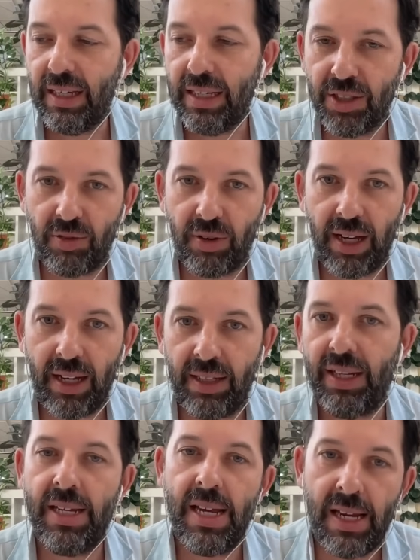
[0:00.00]

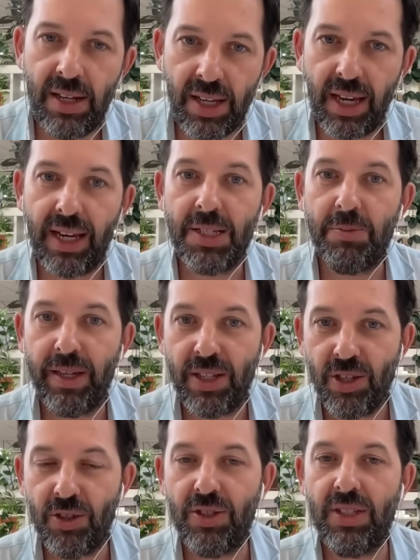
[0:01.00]
India has been
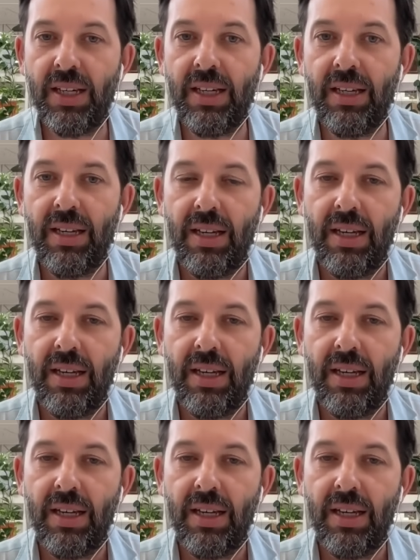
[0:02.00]
using